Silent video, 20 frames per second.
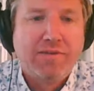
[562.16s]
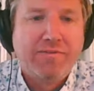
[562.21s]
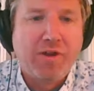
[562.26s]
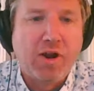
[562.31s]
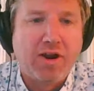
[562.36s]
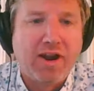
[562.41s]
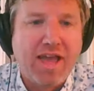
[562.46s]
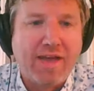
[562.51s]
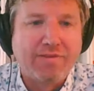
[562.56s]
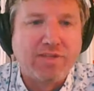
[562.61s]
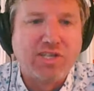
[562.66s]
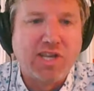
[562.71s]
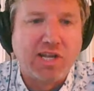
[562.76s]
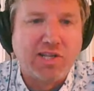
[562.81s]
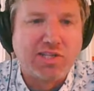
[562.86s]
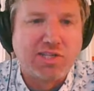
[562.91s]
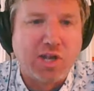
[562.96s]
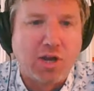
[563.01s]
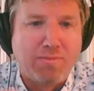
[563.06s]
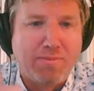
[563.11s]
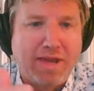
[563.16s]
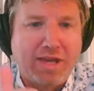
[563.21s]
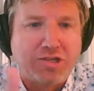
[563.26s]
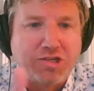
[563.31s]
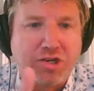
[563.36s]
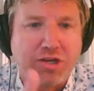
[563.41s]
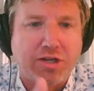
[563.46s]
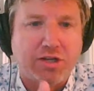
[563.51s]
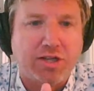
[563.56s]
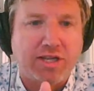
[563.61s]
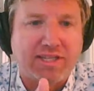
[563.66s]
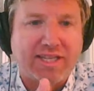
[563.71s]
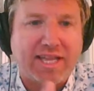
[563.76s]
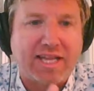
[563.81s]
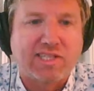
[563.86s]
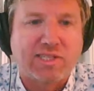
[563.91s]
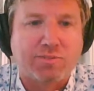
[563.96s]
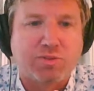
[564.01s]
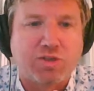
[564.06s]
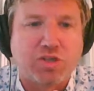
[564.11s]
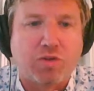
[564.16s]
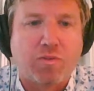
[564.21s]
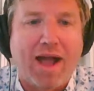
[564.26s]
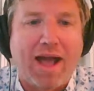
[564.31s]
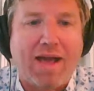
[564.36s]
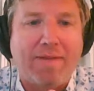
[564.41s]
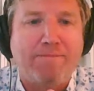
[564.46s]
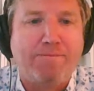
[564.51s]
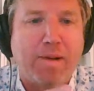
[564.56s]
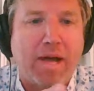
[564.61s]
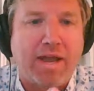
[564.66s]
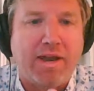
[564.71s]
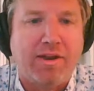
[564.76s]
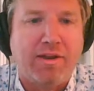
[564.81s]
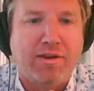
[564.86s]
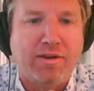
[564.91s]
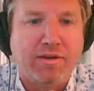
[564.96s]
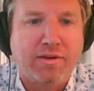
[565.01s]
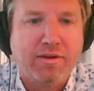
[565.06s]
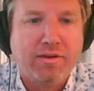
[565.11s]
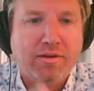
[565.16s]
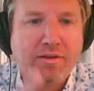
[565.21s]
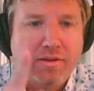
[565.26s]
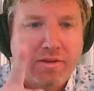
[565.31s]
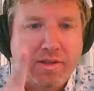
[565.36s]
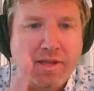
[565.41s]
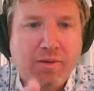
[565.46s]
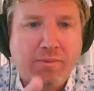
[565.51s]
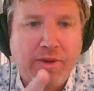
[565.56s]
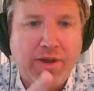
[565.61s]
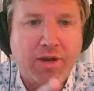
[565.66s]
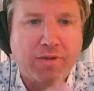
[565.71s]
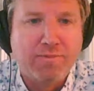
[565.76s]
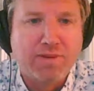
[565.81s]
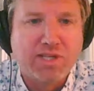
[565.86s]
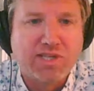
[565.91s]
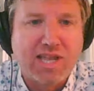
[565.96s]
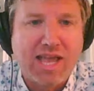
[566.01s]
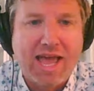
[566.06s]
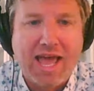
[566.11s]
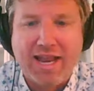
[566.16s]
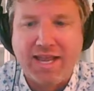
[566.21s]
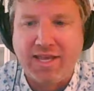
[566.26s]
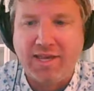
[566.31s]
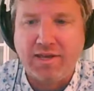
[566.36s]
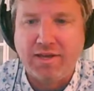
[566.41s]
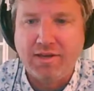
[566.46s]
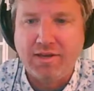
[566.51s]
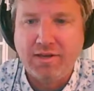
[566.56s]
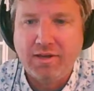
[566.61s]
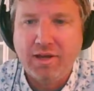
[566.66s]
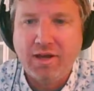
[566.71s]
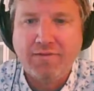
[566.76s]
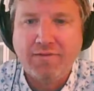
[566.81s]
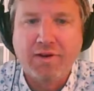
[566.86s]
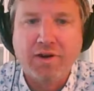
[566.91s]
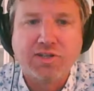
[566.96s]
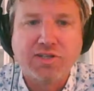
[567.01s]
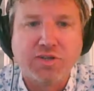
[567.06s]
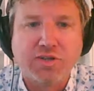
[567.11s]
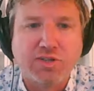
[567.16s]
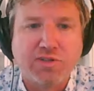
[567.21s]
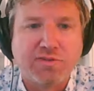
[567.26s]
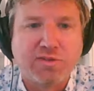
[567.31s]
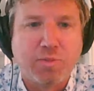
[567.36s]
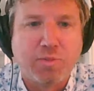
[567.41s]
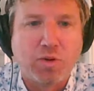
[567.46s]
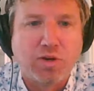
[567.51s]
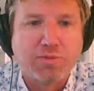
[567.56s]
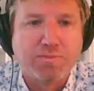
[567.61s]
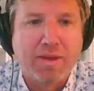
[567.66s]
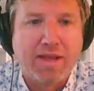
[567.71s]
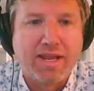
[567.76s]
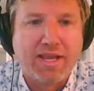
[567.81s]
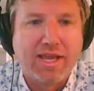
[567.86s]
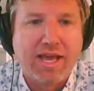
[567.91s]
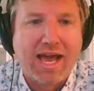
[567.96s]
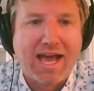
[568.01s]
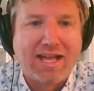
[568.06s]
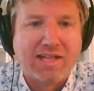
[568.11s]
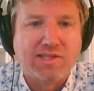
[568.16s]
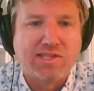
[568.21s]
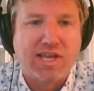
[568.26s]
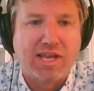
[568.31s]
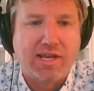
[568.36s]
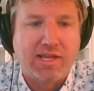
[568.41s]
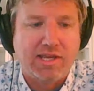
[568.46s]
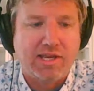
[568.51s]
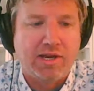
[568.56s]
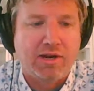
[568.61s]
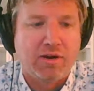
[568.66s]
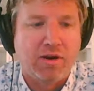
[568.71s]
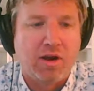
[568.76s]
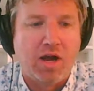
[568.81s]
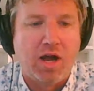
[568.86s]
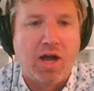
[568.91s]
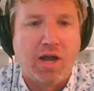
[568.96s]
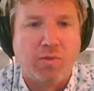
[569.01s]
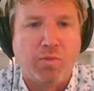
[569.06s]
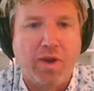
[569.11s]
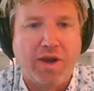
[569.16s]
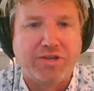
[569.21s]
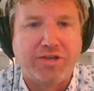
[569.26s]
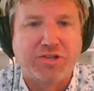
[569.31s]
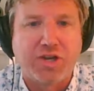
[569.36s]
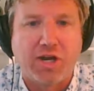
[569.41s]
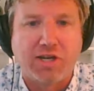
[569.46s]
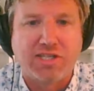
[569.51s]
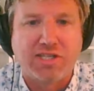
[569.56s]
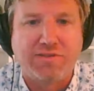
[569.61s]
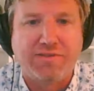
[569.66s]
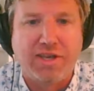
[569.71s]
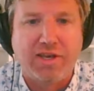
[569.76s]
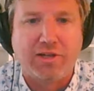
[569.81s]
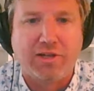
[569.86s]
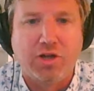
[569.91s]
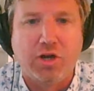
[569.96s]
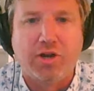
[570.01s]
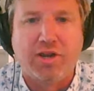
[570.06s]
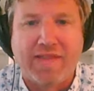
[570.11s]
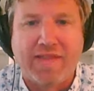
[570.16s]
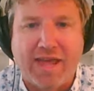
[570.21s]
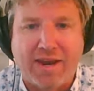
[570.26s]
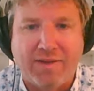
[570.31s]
If you already haven't done so, make sure you click that subscribe button. That way, you don't miss any of our exclusive sports betting content here on Wager Talk TV, including